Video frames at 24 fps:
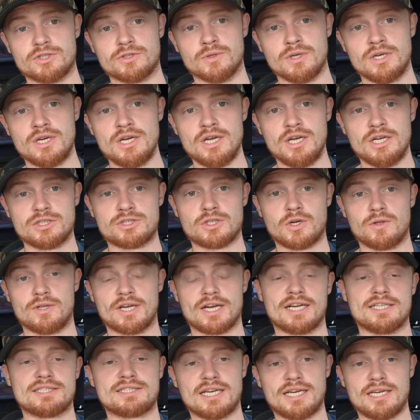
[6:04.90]
you. So
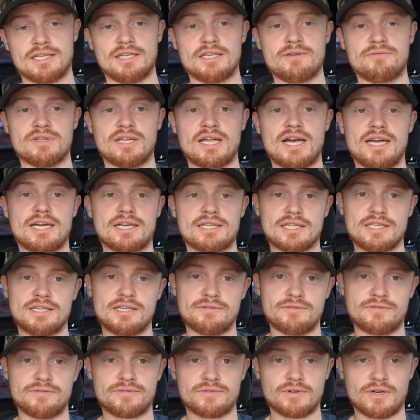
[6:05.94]
like I said, leave a like,
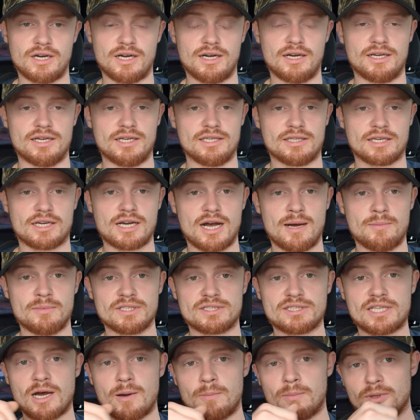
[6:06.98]
leave in the
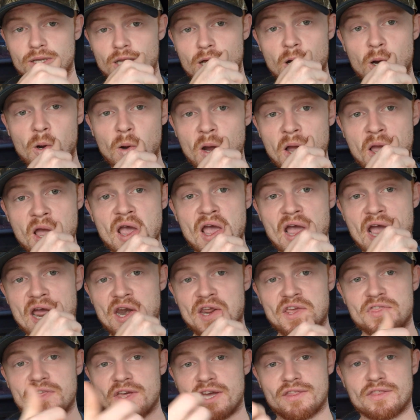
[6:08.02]
comments down below
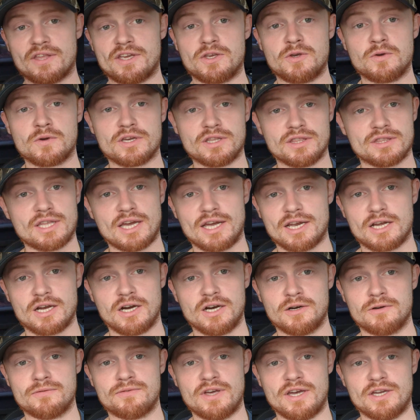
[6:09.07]
anything that you can think
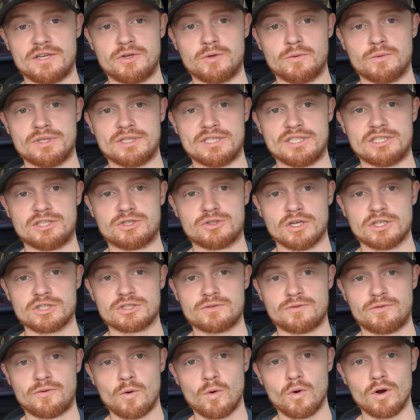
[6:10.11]
of that you would need
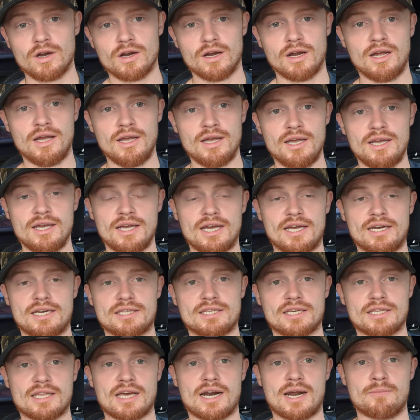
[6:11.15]
trust for,
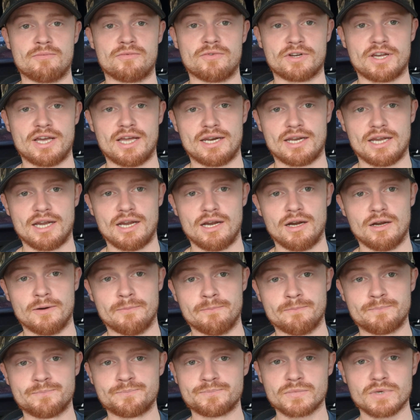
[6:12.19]
anything that I'm forgetting here.
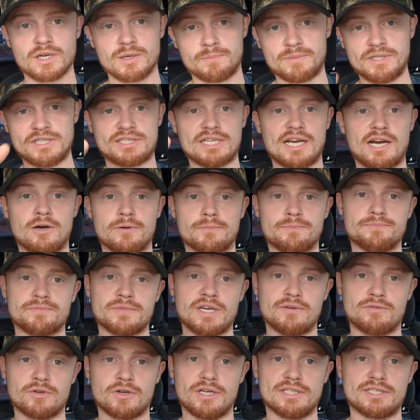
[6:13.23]
Peace out.
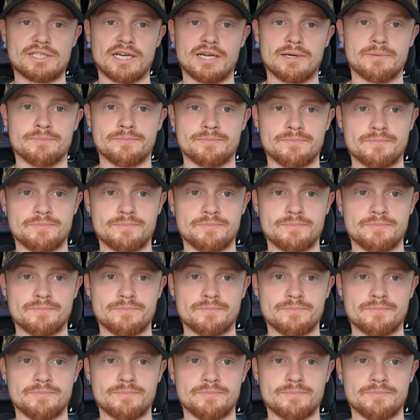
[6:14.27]
Have a great day.